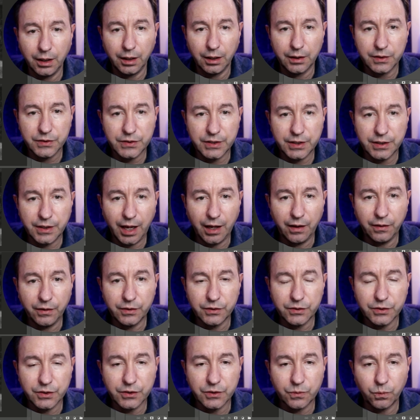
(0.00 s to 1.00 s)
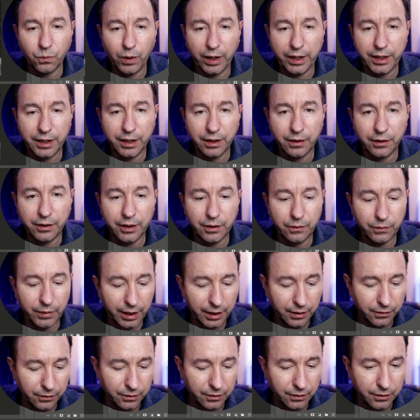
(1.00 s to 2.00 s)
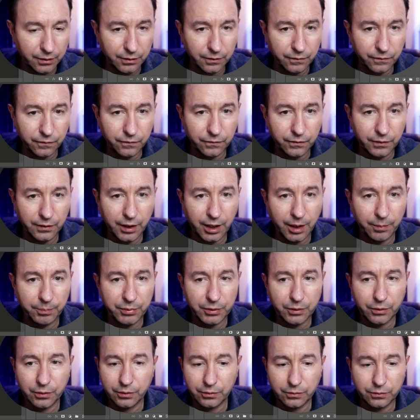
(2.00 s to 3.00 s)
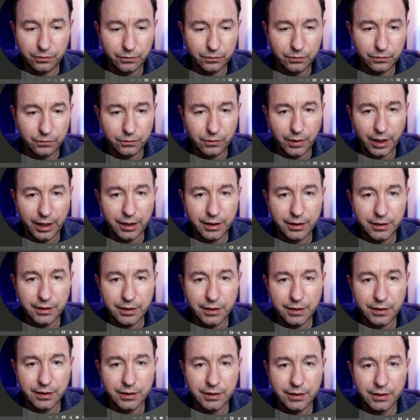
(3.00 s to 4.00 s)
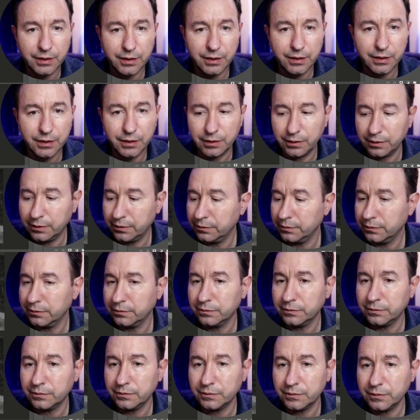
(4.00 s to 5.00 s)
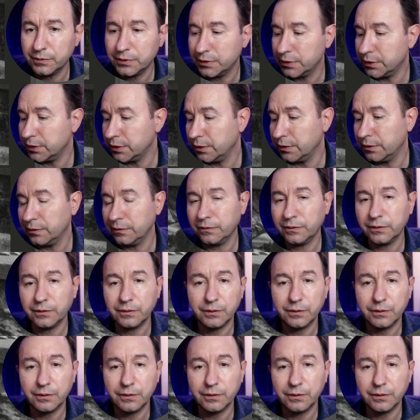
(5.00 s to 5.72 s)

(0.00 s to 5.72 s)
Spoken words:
see how there's this white area right at the upper right. Let's see.